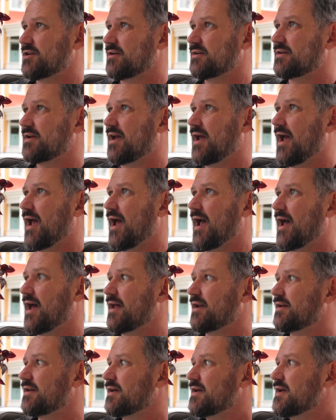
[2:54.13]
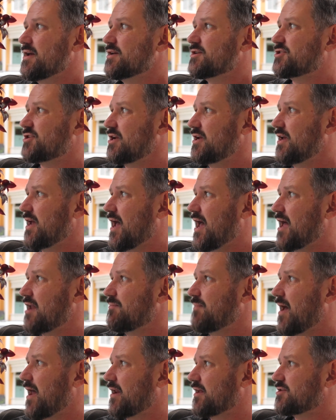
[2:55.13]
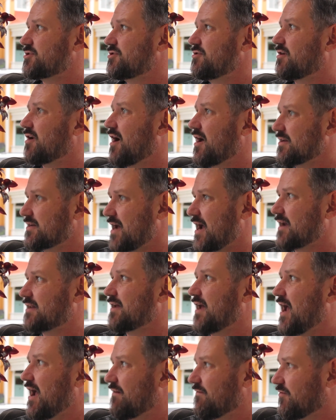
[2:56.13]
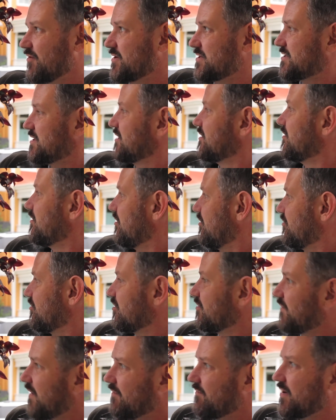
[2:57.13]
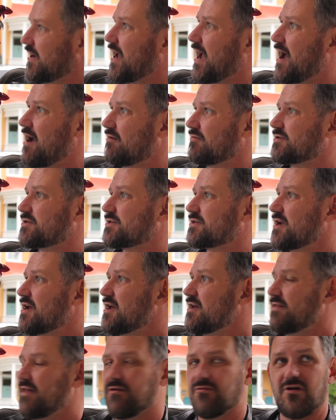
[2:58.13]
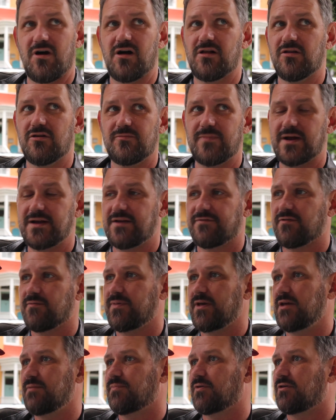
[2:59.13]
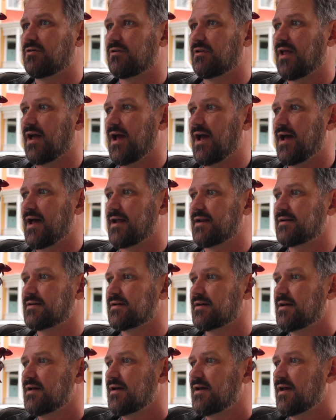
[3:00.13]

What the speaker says: agent, and she had managed to contact every single owner of every house. They were all owned by different people, and